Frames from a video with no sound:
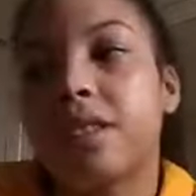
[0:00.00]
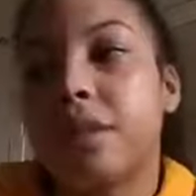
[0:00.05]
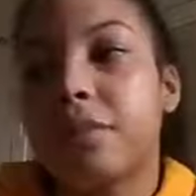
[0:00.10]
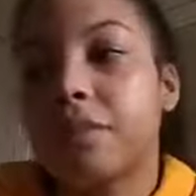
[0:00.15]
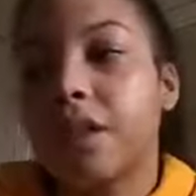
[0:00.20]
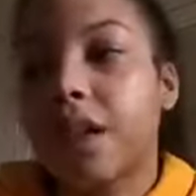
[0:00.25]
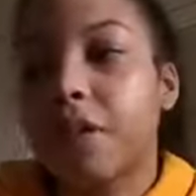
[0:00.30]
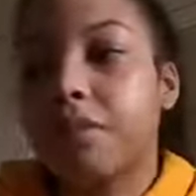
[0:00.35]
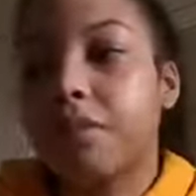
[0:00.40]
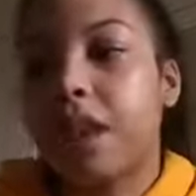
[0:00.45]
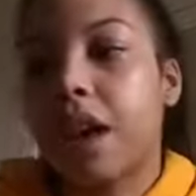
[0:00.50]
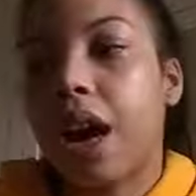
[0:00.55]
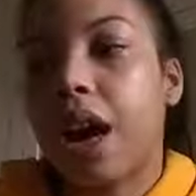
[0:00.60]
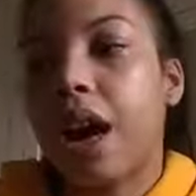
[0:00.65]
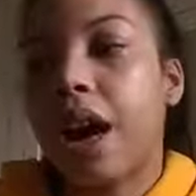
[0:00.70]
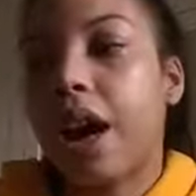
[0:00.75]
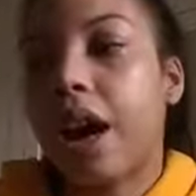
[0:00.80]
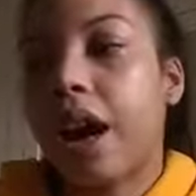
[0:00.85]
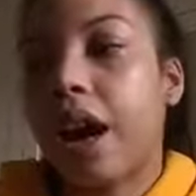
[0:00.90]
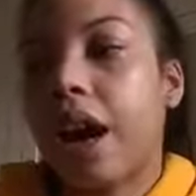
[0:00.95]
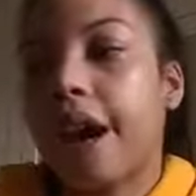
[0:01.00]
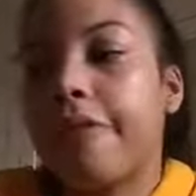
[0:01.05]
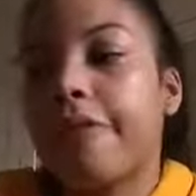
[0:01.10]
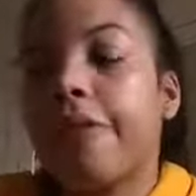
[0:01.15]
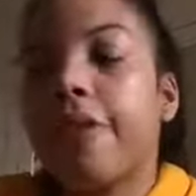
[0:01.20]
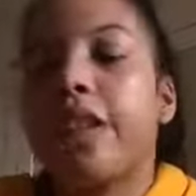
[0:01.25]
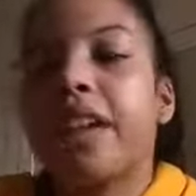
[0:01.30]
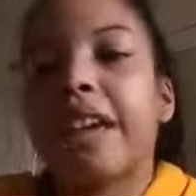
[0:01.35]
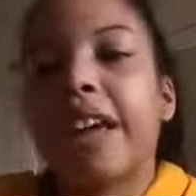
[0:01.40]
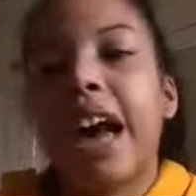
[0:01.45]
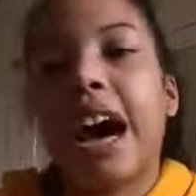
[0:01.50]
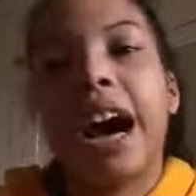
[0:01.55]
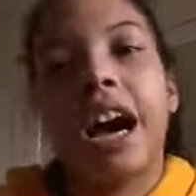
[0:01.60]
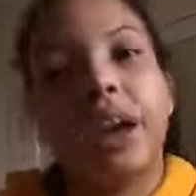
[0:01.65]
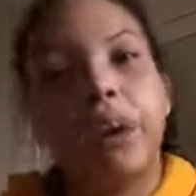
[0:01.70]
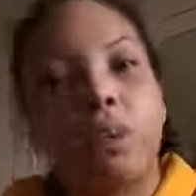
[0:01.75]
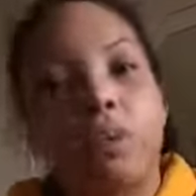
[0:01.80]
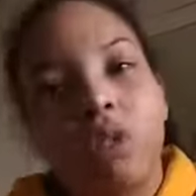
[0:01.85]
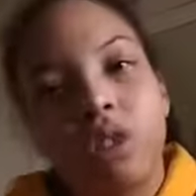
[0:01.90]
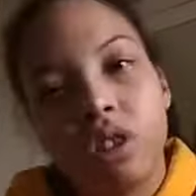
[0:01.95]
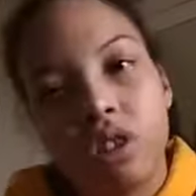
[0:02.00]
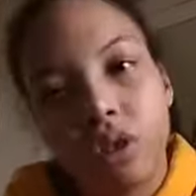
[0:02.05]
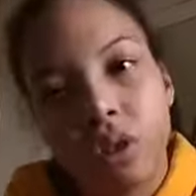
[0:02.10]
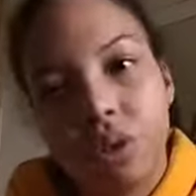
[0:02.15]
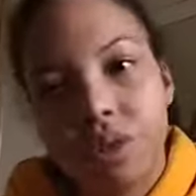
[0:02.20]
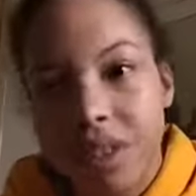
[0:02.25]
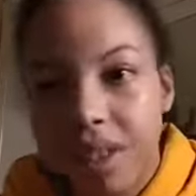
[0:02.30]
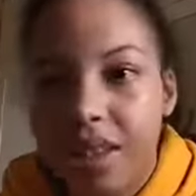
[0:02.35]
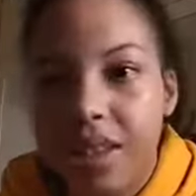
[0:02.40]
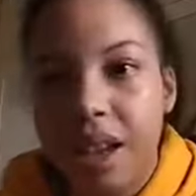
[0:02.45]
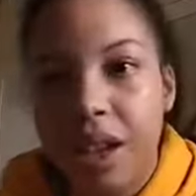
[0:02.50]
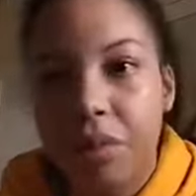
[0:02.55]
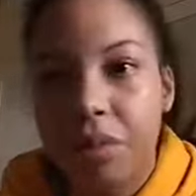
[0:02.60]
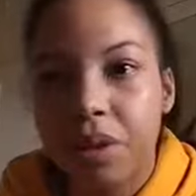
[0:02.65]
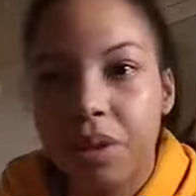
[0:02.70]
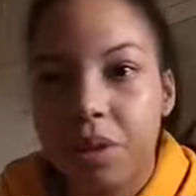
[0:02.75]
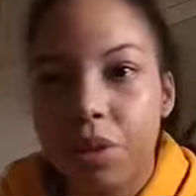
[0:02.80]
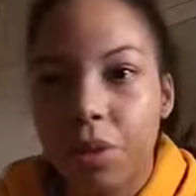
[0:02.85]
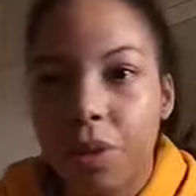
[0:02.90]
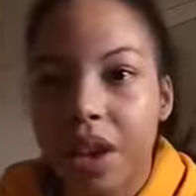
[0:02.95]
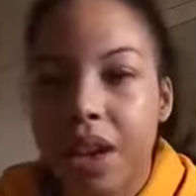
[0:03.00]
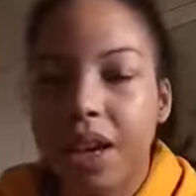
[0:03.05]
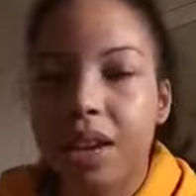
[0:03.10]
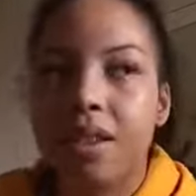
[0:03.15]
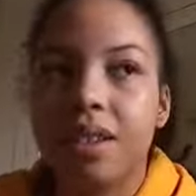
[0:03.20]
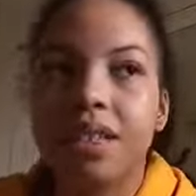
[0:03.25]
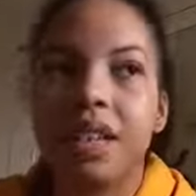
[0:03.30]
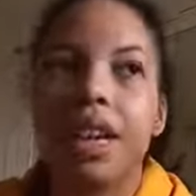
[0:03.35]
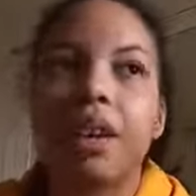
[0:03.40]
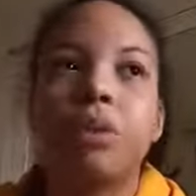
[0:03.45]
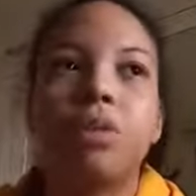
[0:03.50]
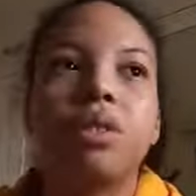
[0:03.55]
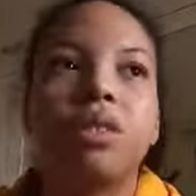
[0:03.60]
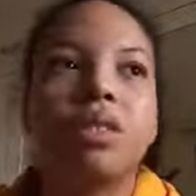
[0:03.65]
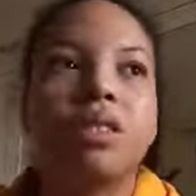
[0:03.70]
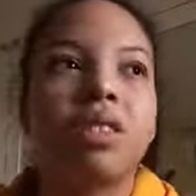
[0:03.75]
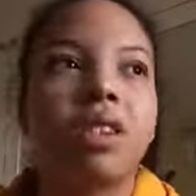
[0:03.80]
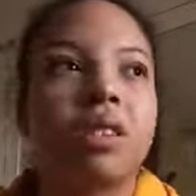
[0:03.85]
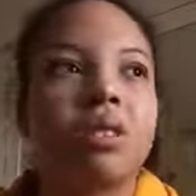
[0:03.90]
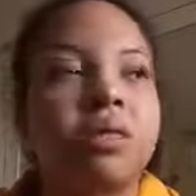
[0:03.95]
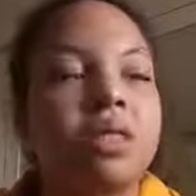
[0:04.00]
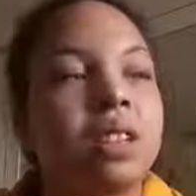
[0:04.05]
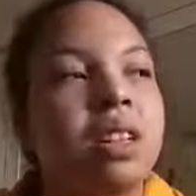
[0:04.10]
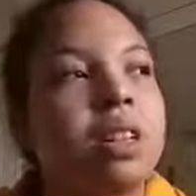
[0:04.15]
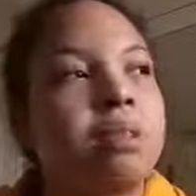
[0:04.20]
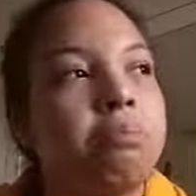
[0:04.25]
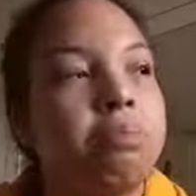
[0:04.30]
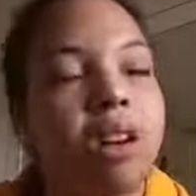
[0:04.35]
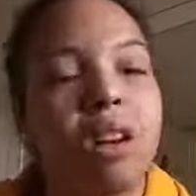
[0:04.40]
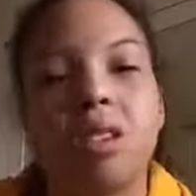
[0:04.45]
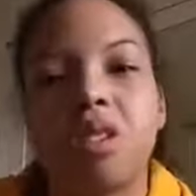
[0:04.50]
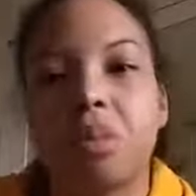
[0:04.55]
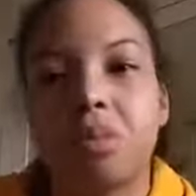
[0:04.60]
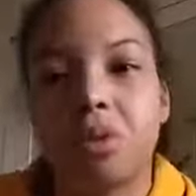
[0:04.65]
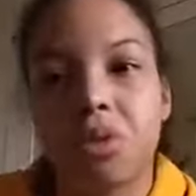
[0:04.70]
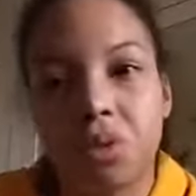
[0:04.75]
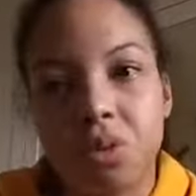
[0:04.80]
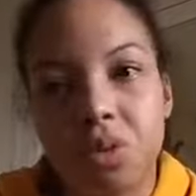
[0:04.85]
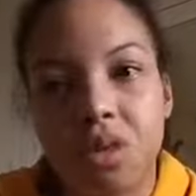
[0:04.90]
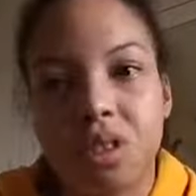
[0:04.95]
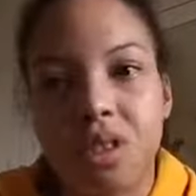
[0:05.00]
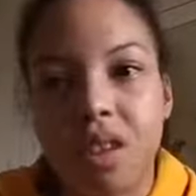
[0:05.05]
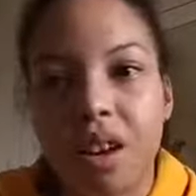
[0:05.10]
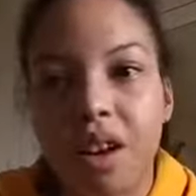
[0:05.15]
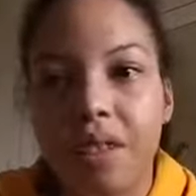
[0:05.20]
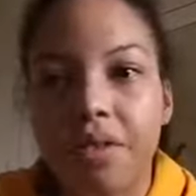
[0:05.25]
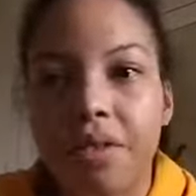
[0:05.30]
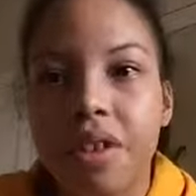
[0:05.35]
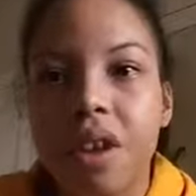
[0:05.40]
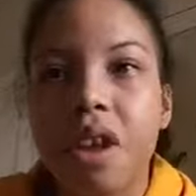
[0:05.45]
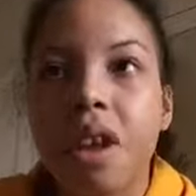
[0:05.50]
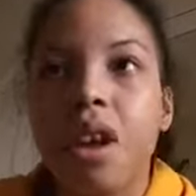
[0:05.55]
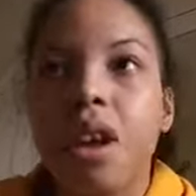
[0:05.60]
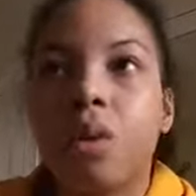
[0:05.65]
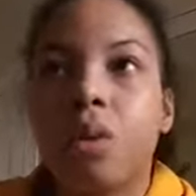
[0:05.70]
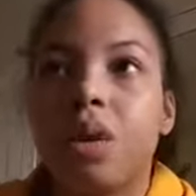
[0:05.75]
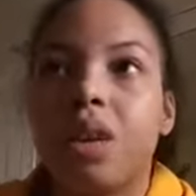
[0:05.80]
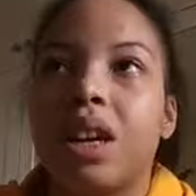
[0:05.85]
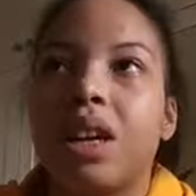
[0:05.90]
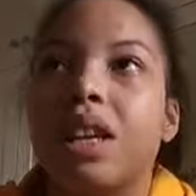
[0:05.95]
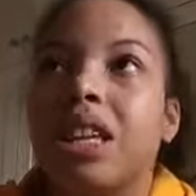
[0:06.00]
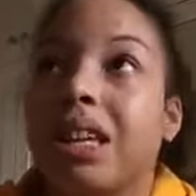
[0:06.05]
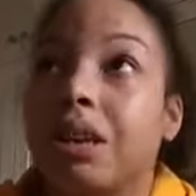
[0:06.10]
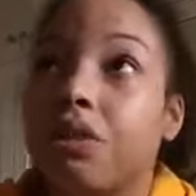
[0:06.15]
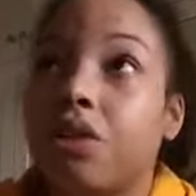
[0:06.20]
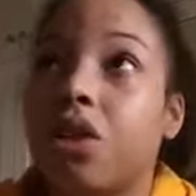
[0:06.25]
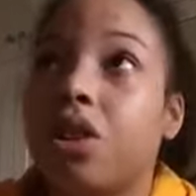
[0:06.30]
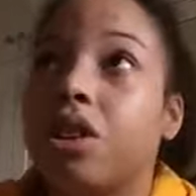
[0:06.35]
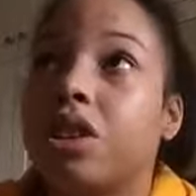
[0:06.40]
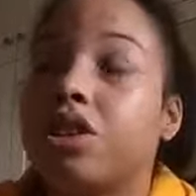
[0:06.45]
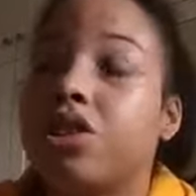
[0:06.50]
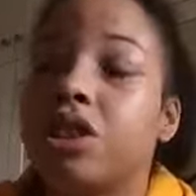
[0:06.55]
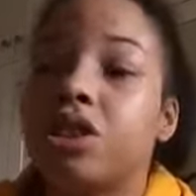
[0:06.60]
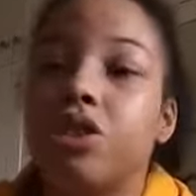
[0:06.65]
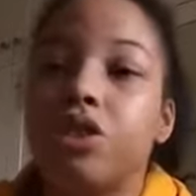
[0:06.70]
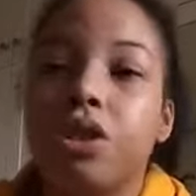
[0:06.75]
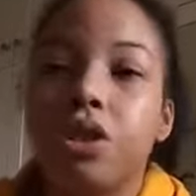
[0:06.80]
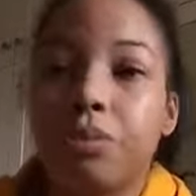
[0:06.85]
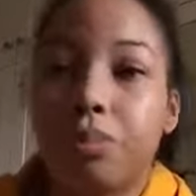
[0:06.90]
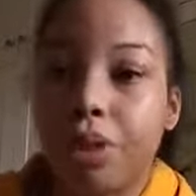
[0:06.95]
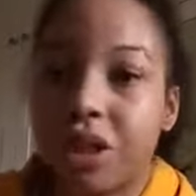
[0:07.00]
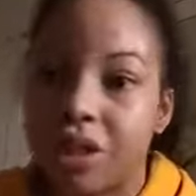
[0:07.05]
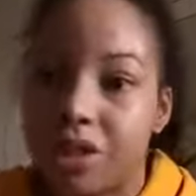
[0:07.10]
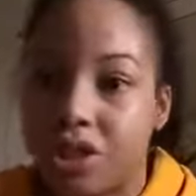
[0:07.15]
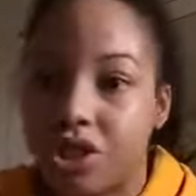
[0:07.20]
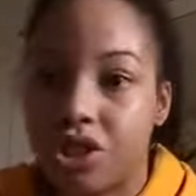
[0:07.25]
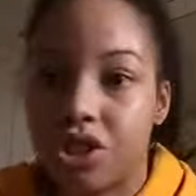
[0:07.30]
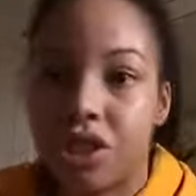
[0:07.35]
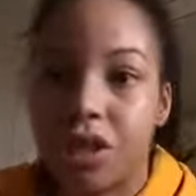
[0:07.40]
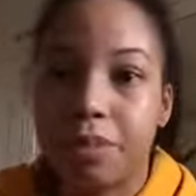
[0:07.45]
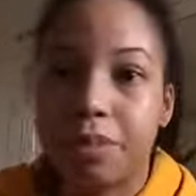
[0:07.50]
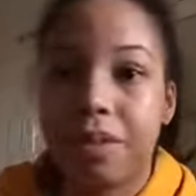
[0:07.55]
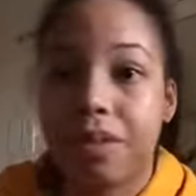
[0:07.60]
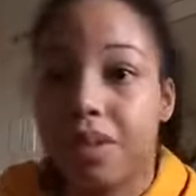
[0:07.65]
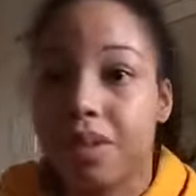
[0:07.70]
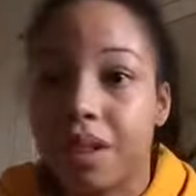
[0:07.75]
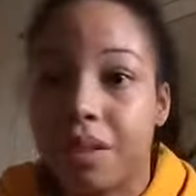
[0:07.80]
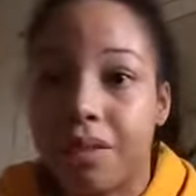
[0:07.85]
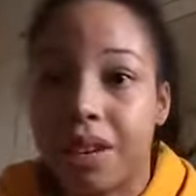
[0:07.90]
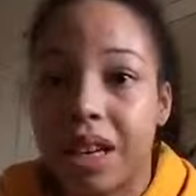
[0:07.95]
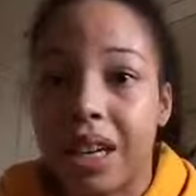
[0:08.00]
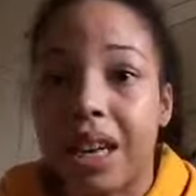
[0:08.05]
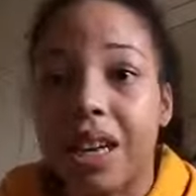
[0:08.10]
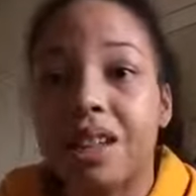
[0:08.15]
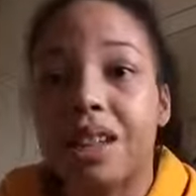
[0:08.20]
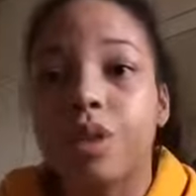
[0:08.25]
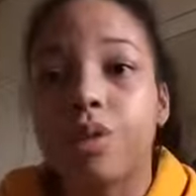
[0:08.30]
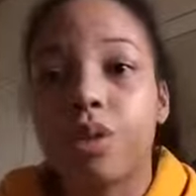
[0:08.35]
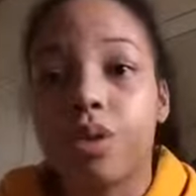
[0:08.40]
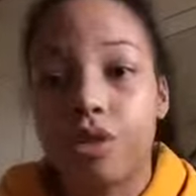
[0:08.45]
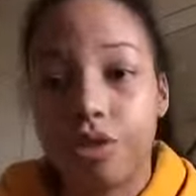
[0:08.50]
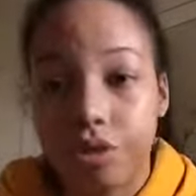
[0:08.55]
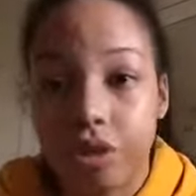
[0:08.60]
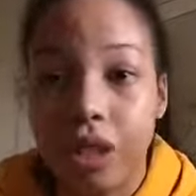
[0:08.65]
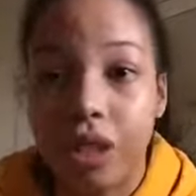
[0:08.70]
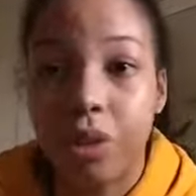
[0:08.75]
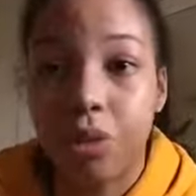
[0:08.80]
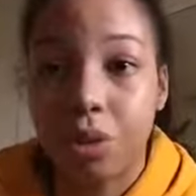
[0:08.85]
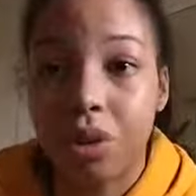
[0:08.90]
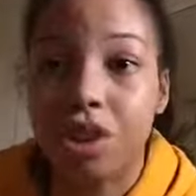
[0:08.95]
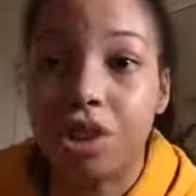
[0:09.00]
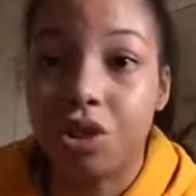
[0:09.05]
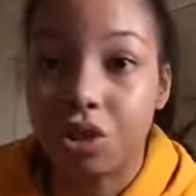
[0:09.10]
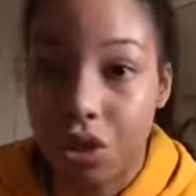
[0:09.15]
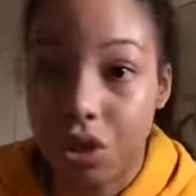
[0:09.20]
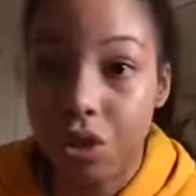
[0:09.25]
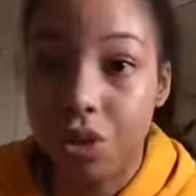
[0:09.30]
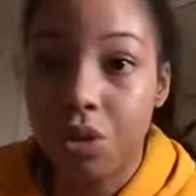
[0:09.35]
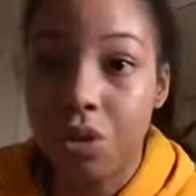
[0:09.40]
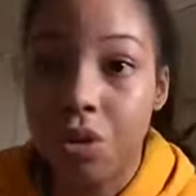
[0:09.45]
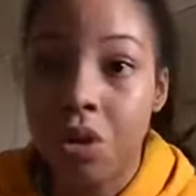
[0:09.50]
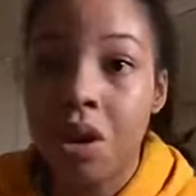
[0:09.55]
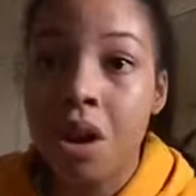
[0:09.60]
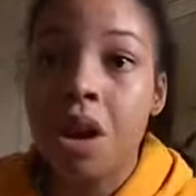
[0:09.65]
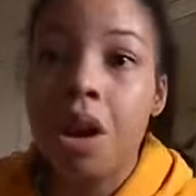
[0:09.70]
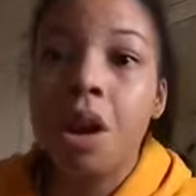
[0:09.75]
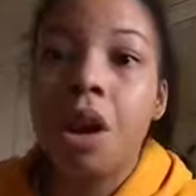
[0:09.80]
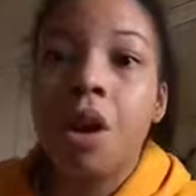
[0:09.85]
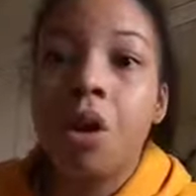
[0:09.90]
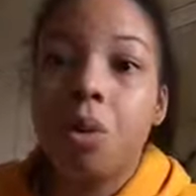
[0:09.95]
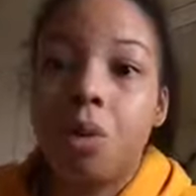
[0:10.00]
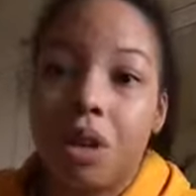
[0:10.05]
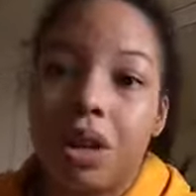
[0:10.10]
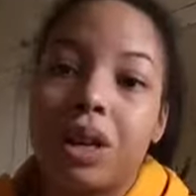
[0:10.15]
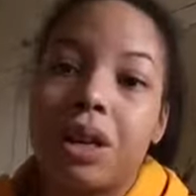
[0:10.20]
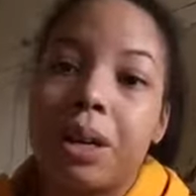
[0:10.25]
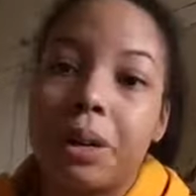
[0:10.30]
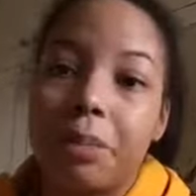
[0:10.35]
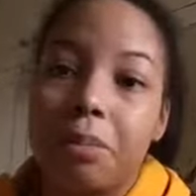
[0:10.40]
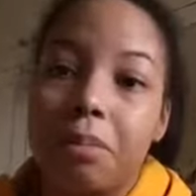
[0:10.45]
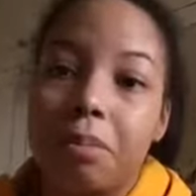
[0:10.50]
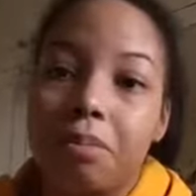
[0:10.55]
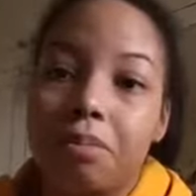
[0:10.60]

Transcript: Sometimes I, I feel like I want to do the same in a way because I want to go to like makeup school and stuff when I leave college and do apprenticeship and stuff like that. That's what I really want to do when I